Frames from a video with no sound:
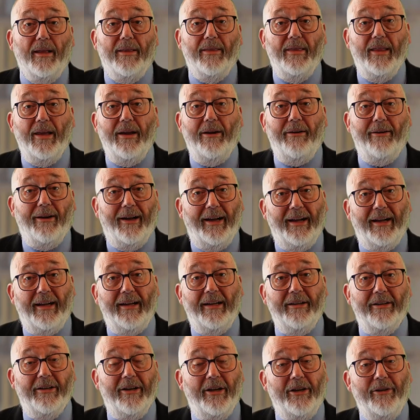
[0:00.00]
There are
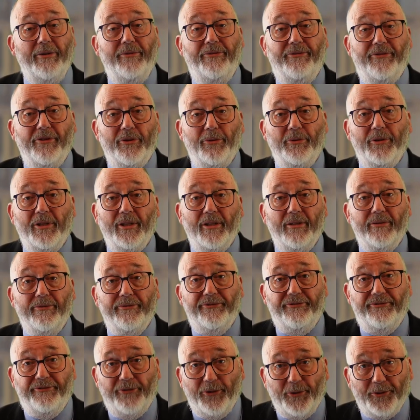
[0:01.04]
no fewer than
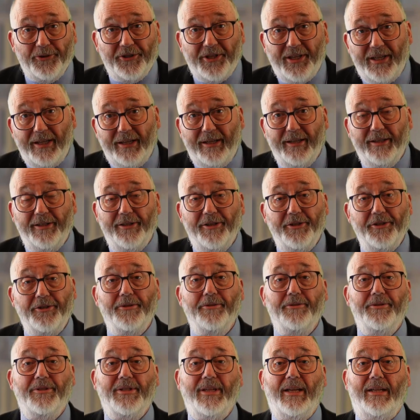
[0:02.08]
40
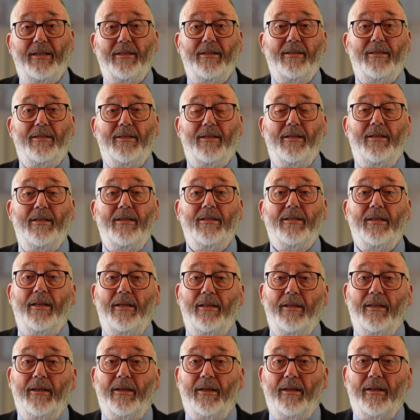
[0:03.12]
conditional sentences
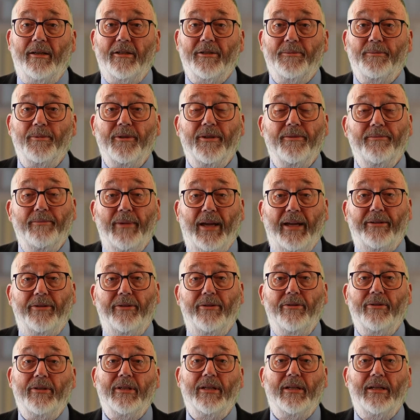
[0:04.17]
in the Gospel of
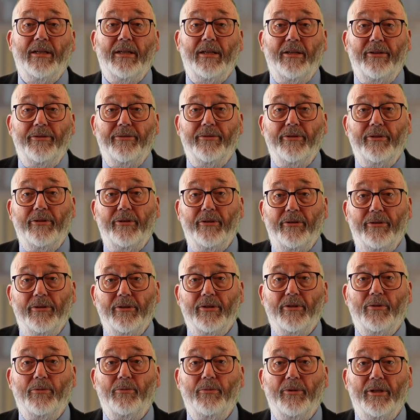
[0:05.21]
Matthew that are
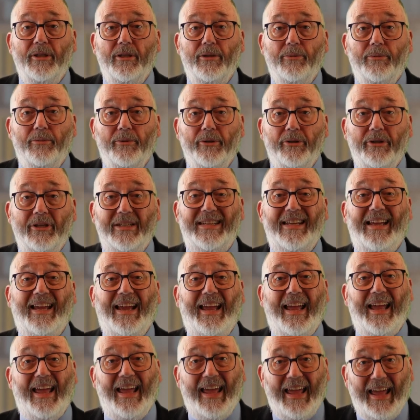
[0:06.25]
introduced with the word
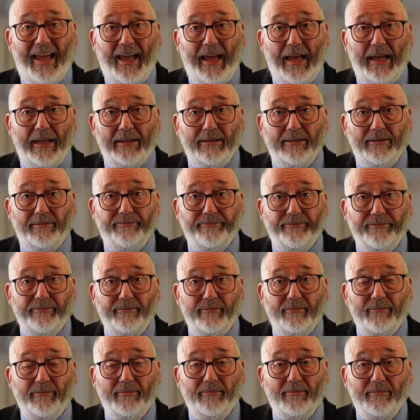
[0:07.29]
en.
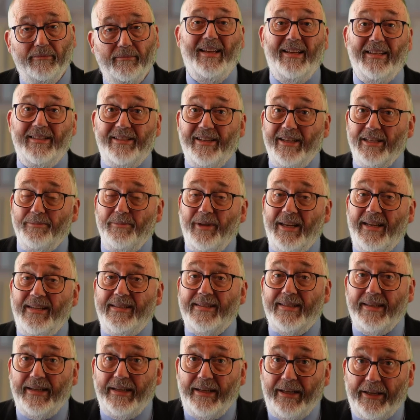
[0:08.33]
Just
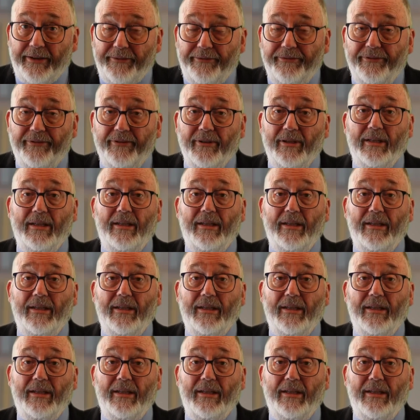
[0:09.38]
means if.